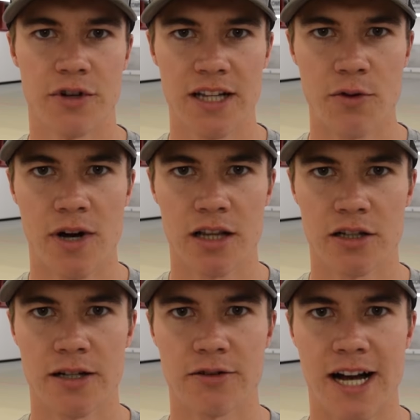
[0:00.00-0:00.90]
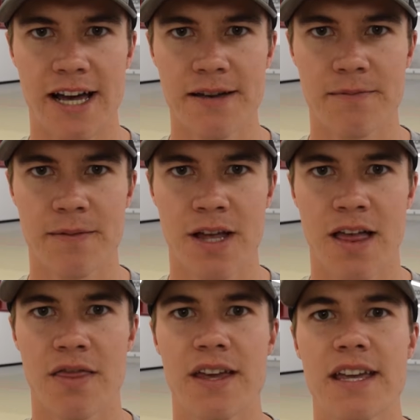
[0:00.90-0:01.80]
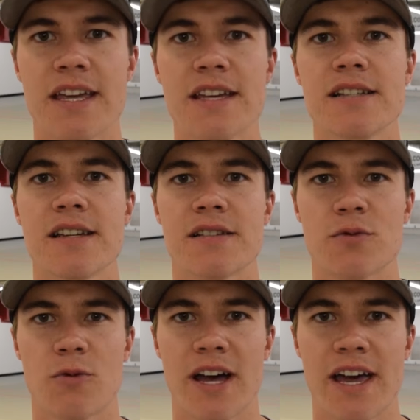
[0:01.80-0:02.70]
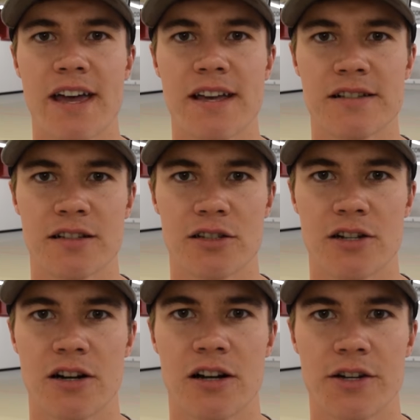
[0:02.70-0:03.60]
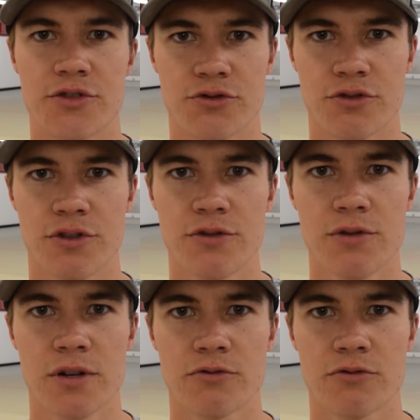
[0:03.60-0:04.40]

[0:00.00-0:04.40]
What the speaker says: really want to learn it right, the easiest way is to learn on a true